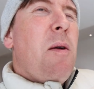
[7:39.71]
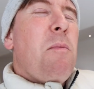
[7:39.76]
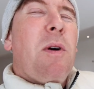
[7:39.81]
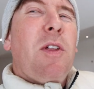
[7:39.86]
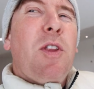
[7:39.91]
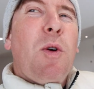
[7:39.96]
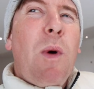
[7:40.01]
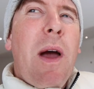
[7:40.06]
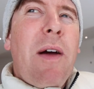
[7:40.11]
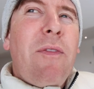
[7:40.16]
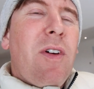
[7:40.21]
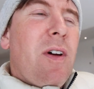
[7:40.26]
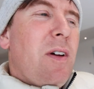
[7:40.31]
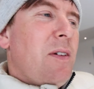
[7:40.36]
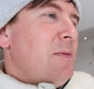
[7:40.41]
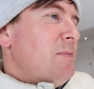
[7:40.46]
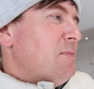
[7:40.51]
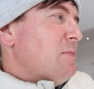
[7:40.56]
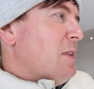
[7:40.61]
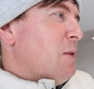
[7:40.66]
But the weather
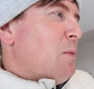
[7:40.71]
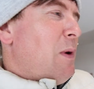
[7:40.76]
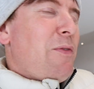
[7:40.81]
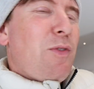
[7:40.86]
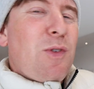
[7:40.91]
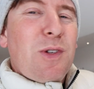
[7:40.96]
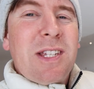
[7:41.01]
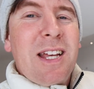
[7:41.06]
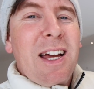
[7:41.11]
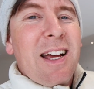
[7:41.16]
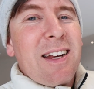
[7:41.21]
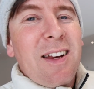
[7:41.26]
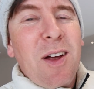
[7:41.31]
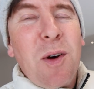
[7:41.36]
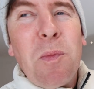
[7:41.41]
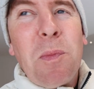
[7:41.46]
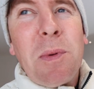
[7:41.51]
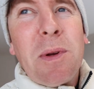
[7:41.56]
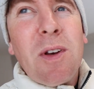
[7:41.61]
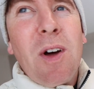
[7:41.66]
was like,
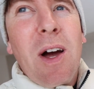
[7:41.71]
nope,